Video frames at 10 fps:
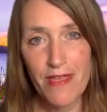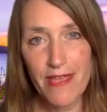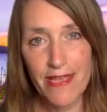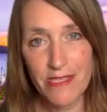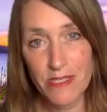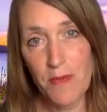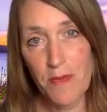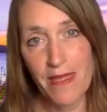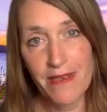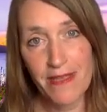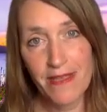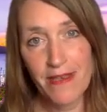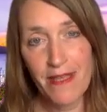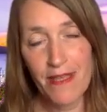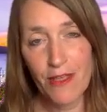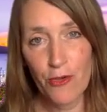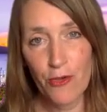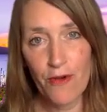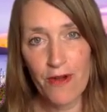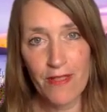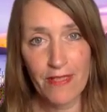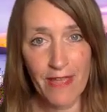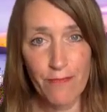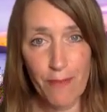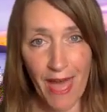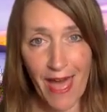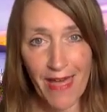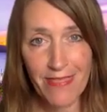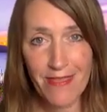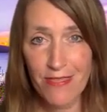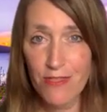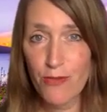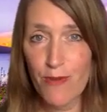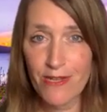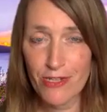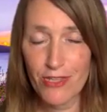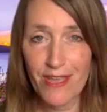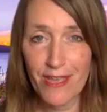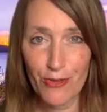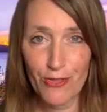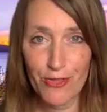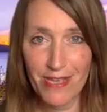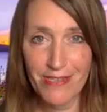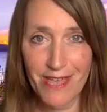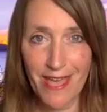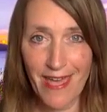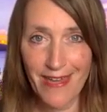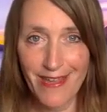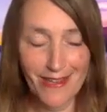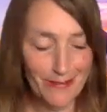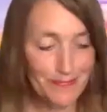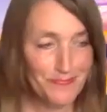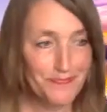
expanding your life path in the direction that you're looking to head in.